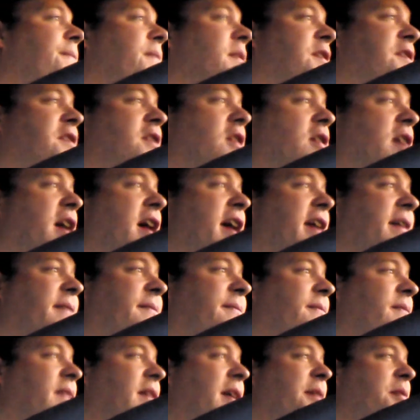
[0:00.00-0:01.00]
So
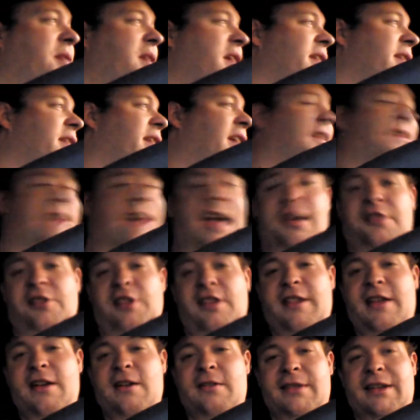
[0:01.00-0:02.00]
it's
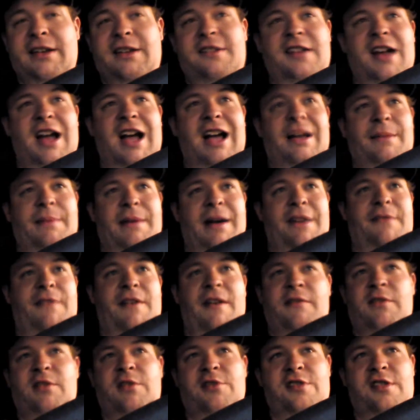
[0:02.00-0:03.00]
actually the only job I've
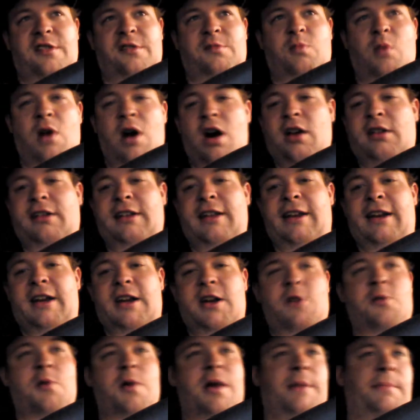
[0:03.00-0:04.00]
ever just walked in
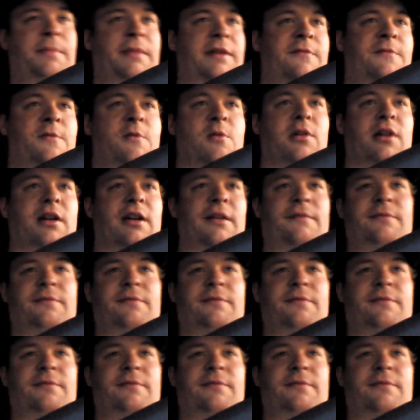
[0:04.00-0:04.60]
and quit before.